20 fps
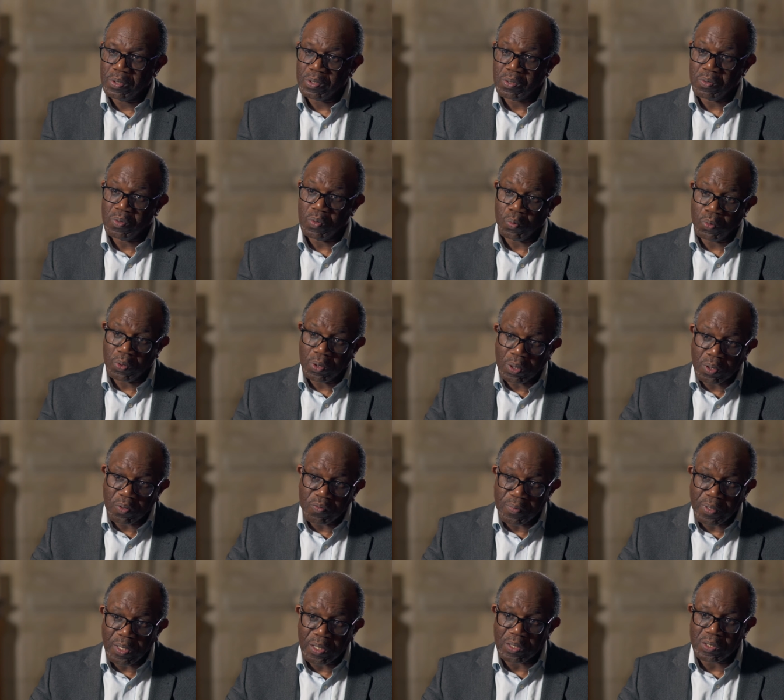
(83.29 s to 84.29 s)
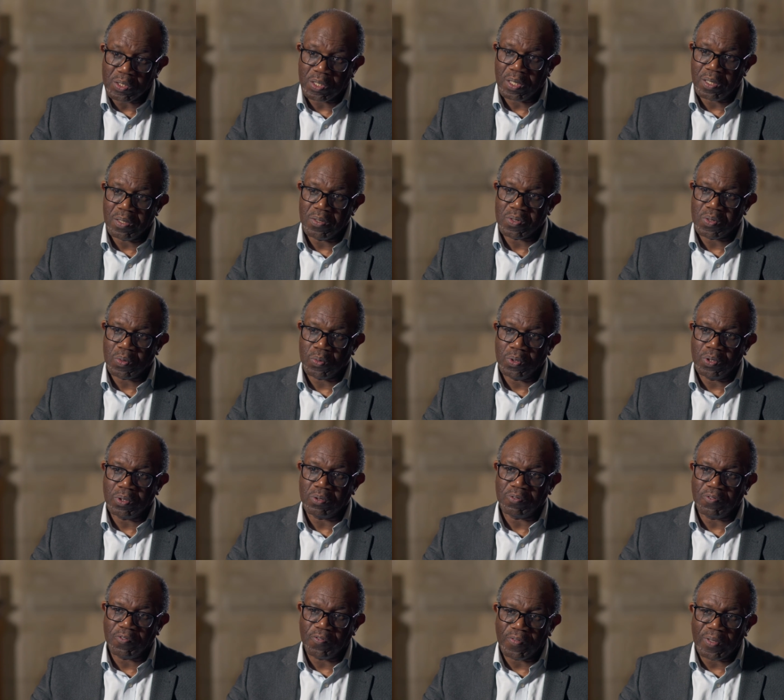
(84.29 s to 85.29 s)
And so the work of Micah Challenge, the
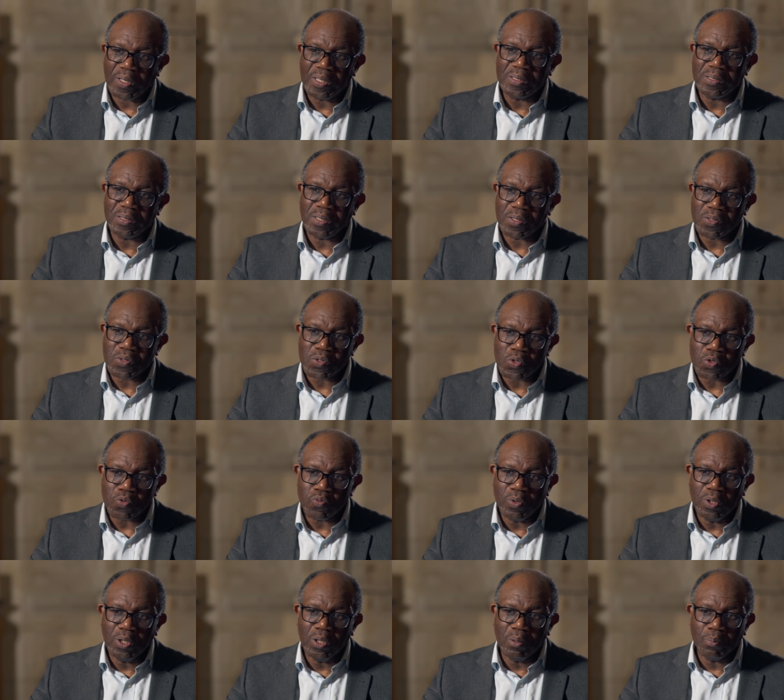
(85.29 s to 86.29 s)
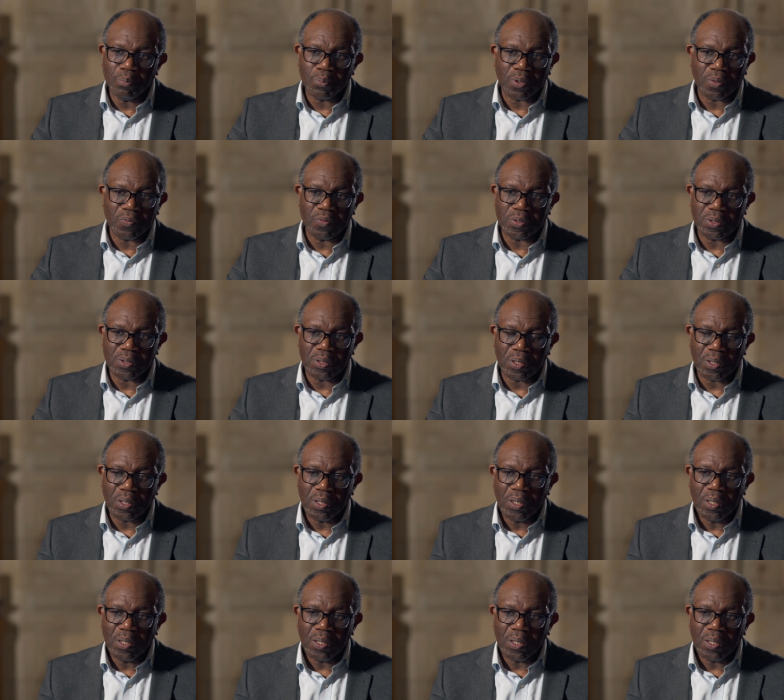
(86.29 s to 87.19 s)
work of fighting extreme poverty